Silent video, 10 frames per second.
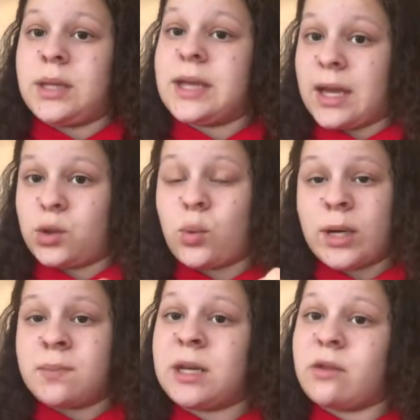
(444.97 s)
yeah,
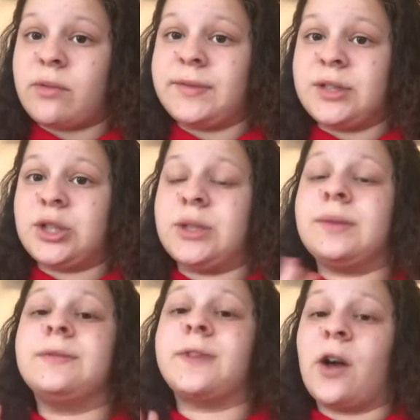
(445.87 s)
20-minute revision,
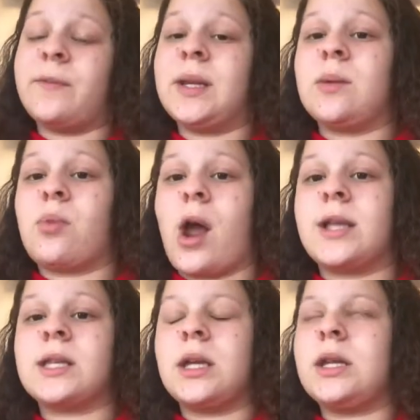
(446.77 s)
5-minute
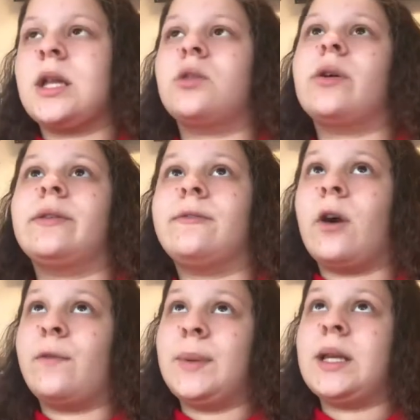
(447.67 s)
breaks, and in those
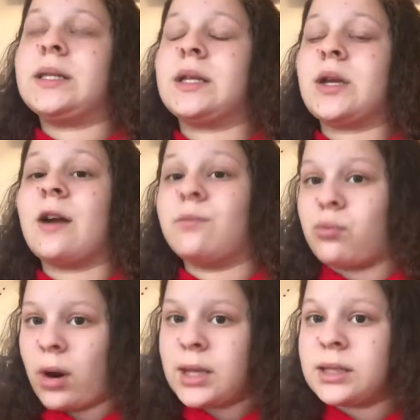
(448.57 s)
5 minutes that you have
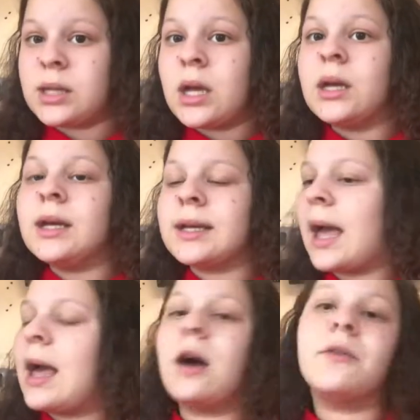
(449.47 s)
breaks,
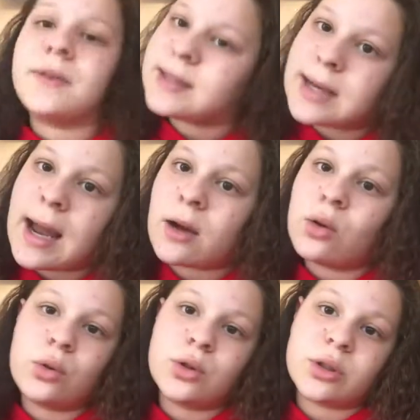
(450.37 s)
get a healthy snack
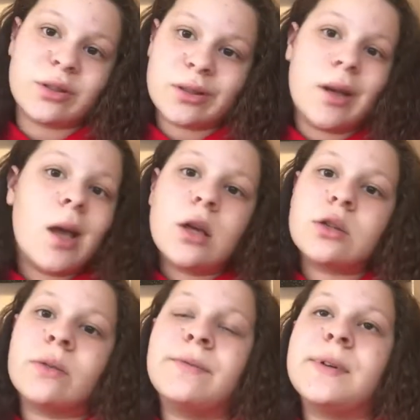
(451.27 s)
or just
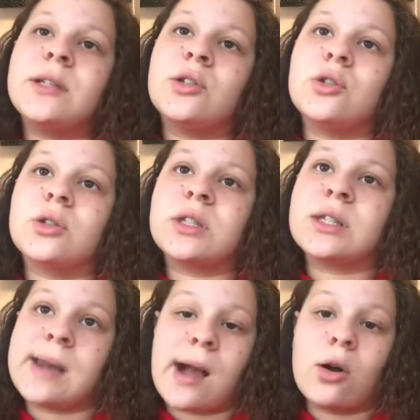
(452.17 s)
something to just
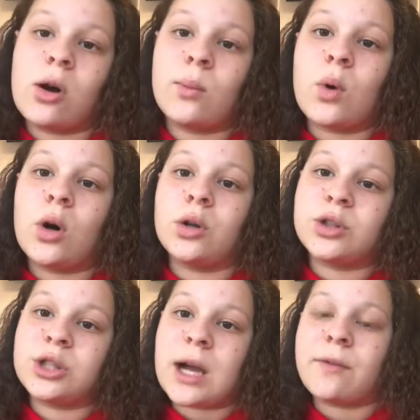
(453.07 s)
snack on
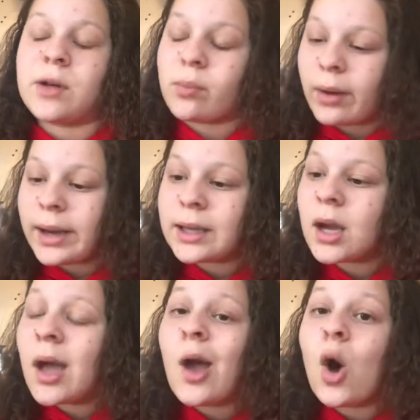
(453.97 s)
whilst you're having a break.
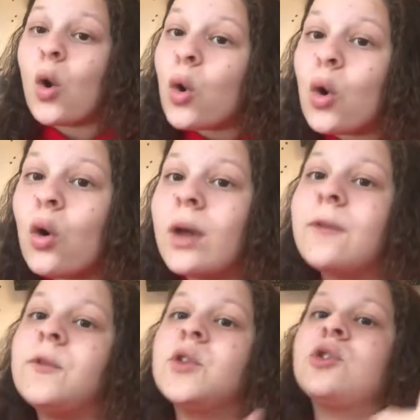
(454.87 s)
Or
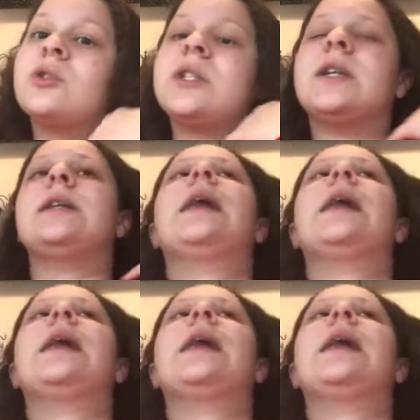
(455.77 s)
if you're studying